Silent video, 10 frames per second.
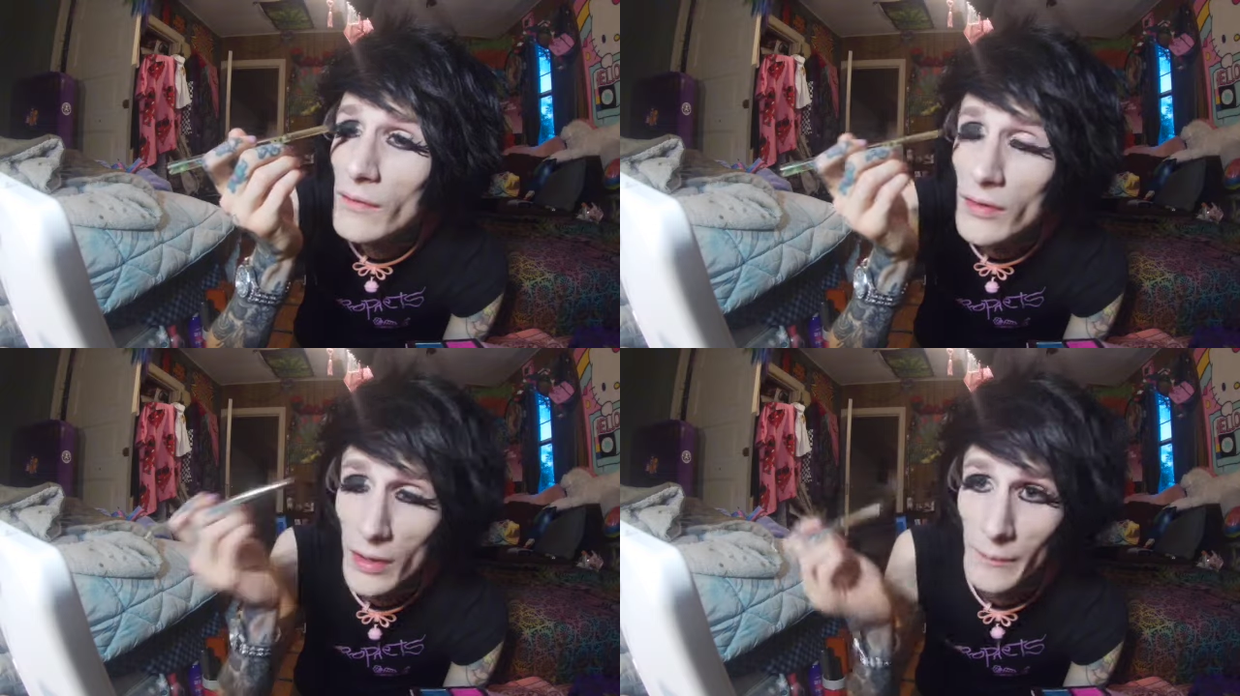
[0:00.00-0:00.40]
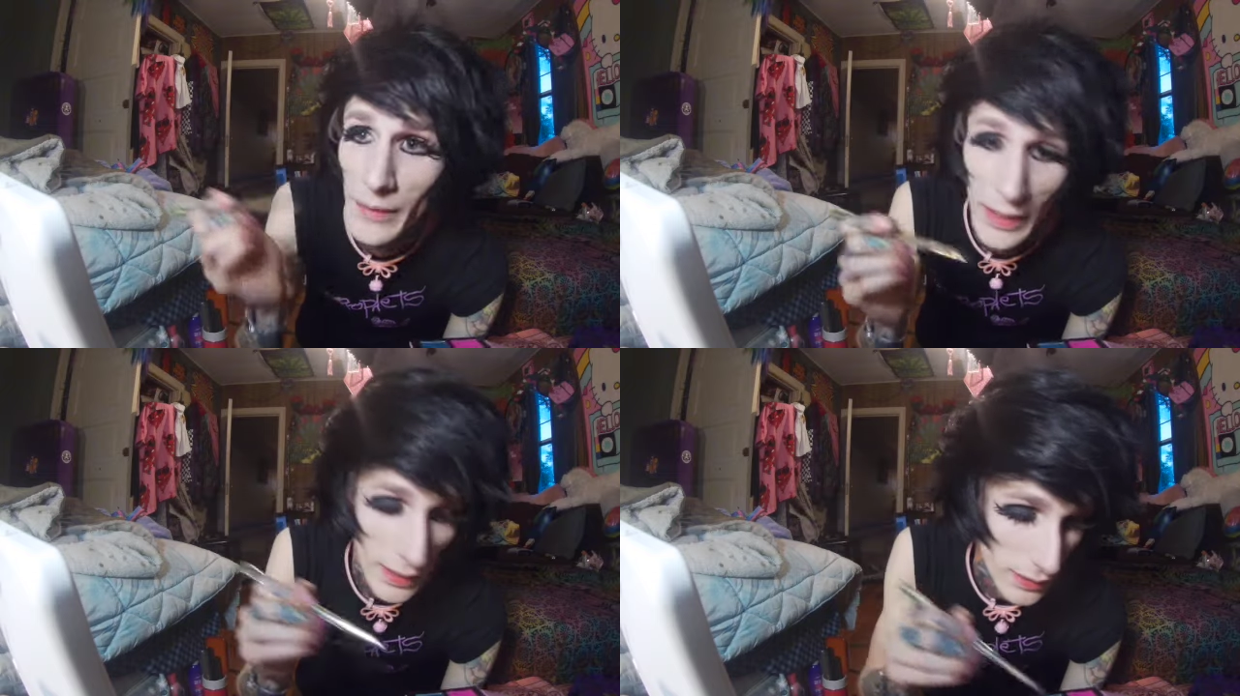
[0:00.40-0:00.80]
They're not
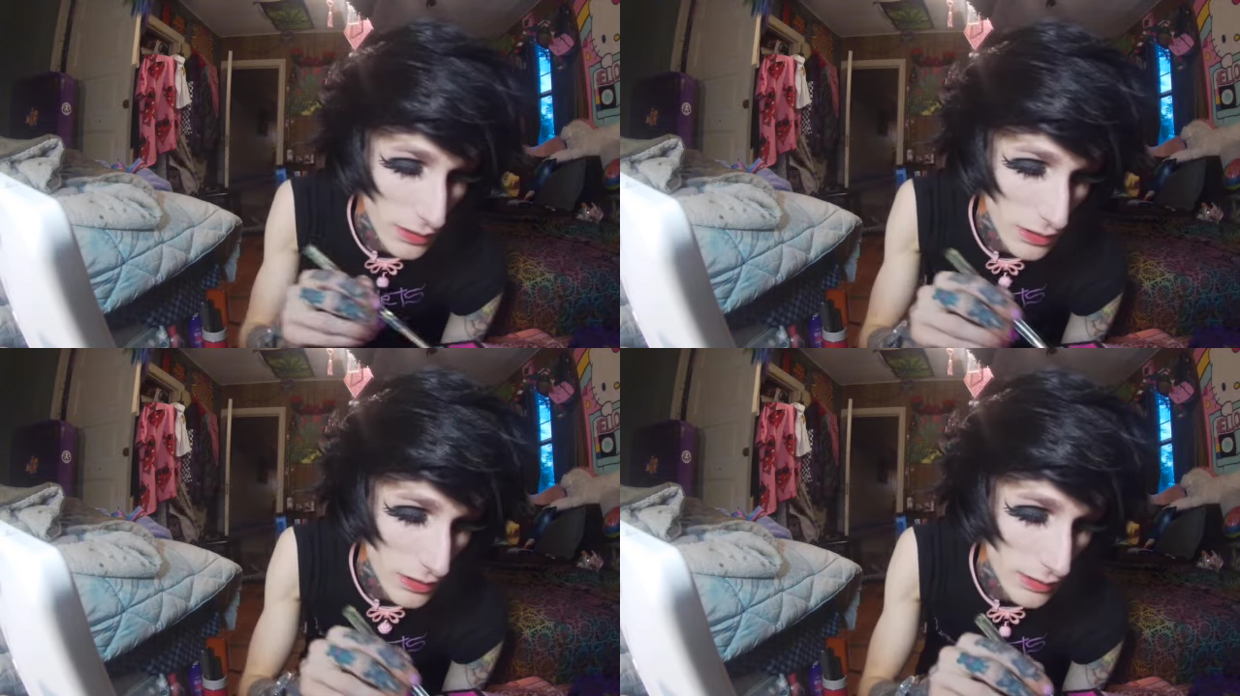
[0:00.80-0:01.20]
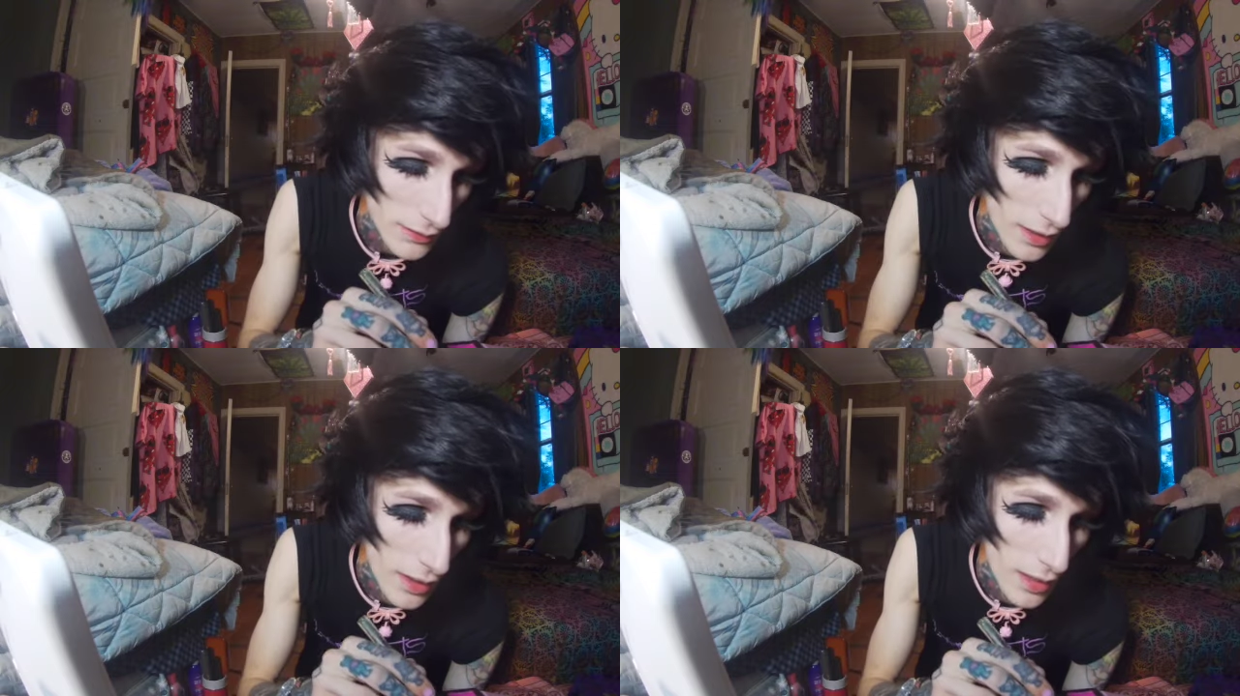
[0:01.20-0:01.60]
bad. It's just
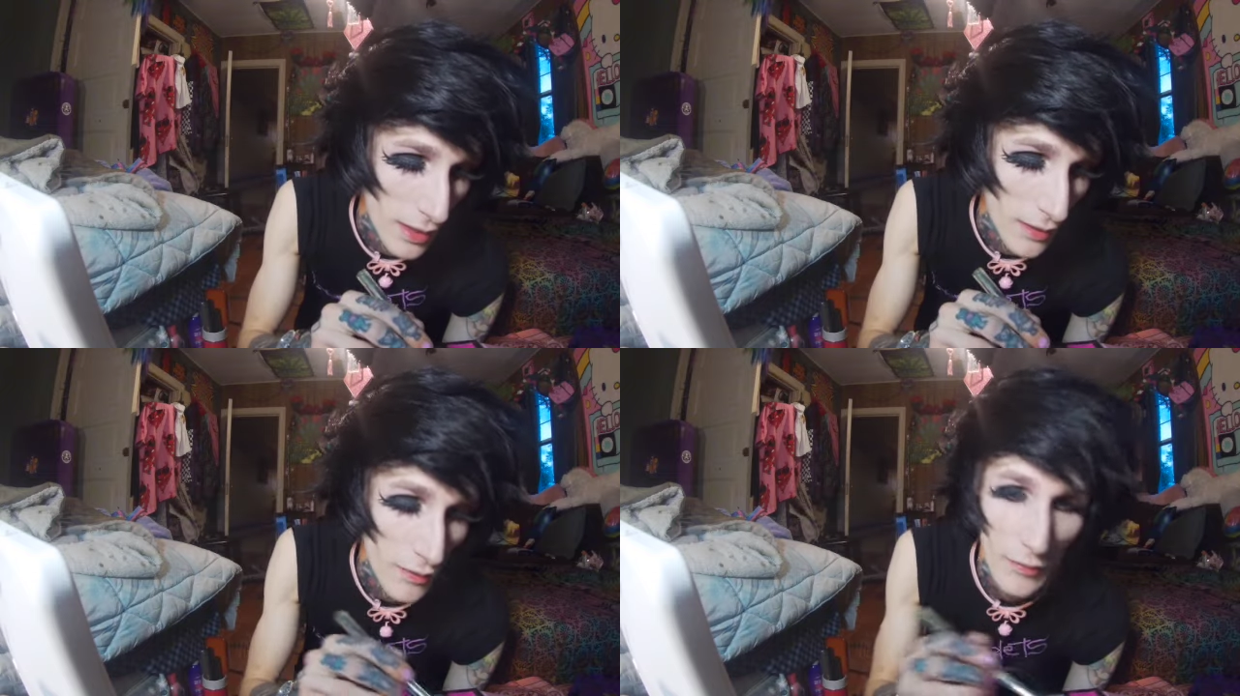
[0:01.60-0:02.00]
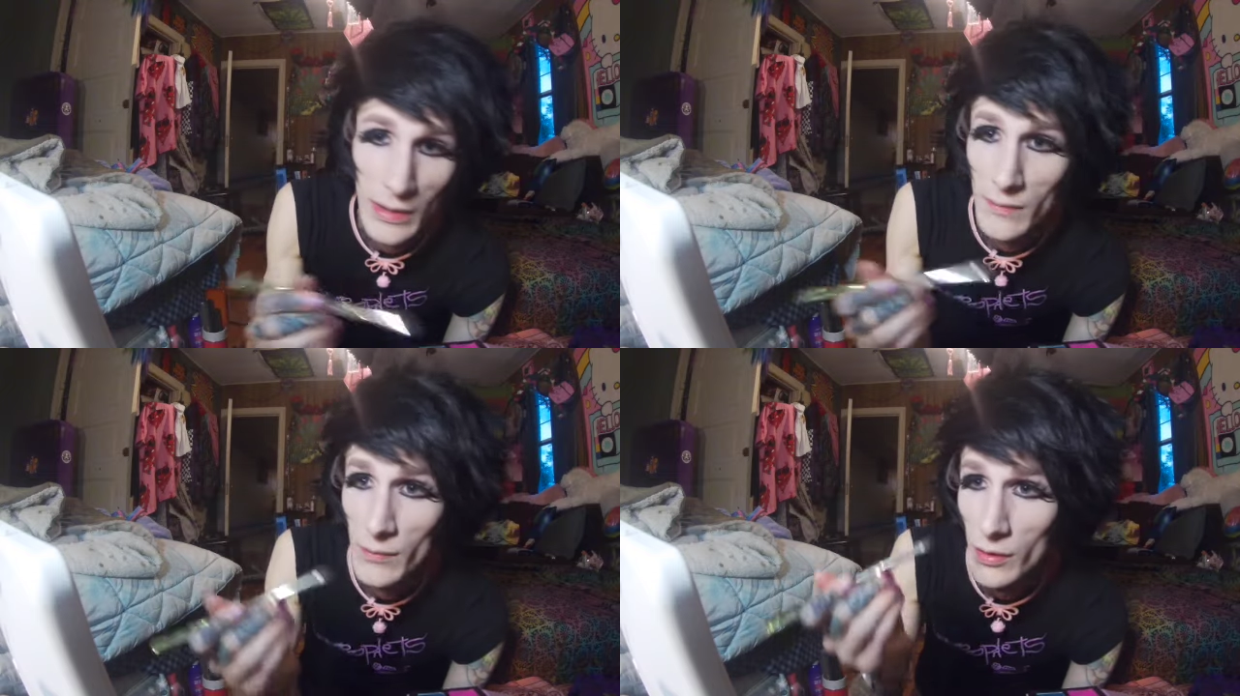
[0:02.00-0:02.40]
like the
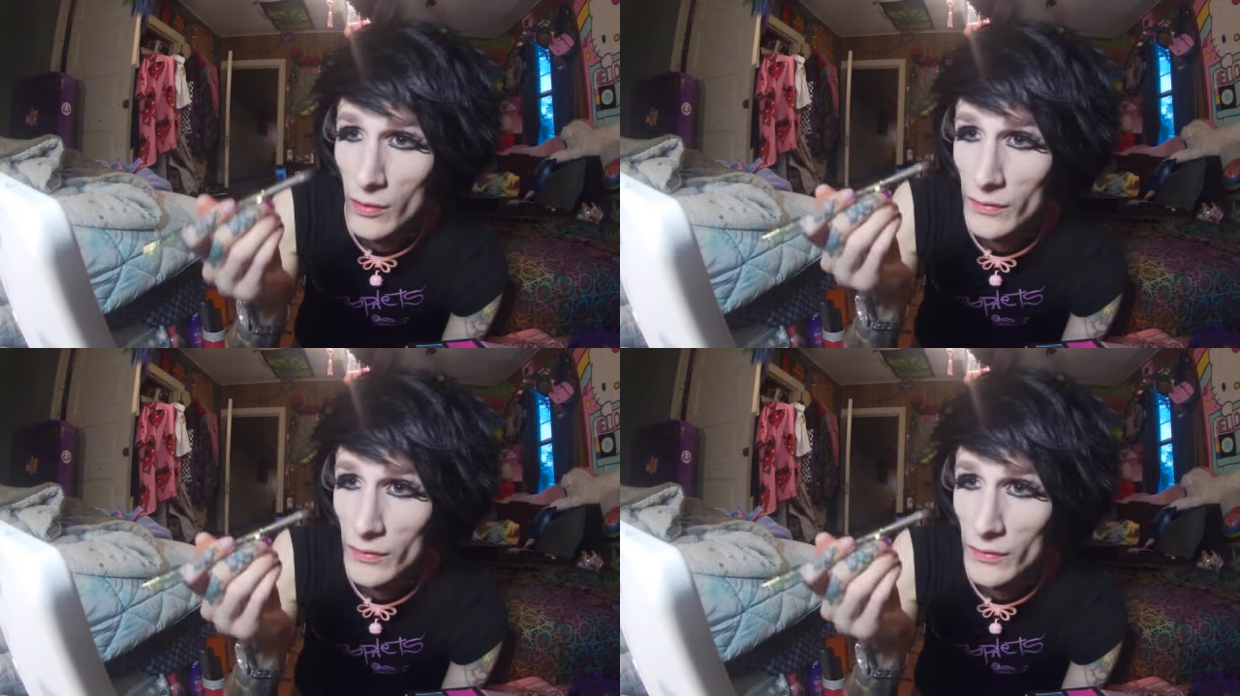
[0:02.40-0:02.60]
rainbow